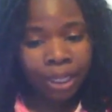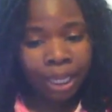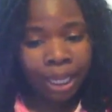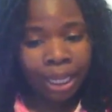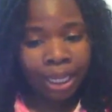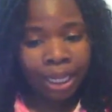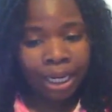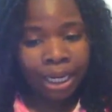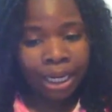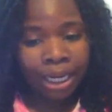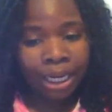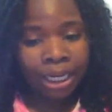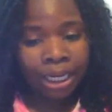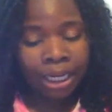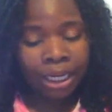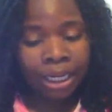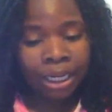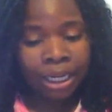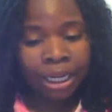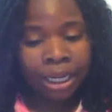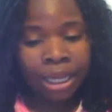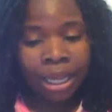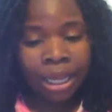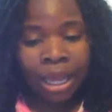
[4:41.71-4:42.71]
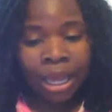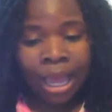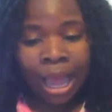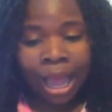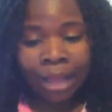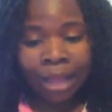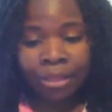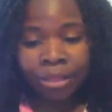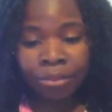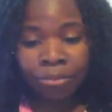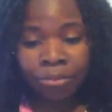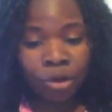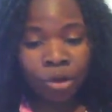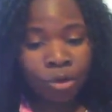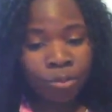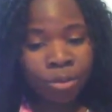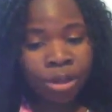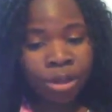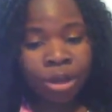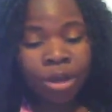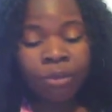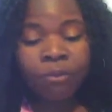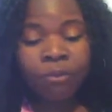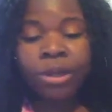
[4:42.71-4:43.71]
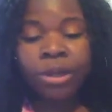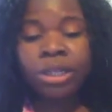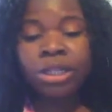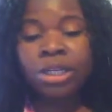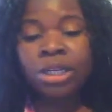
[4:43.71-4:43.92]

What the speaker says: and at the moment of when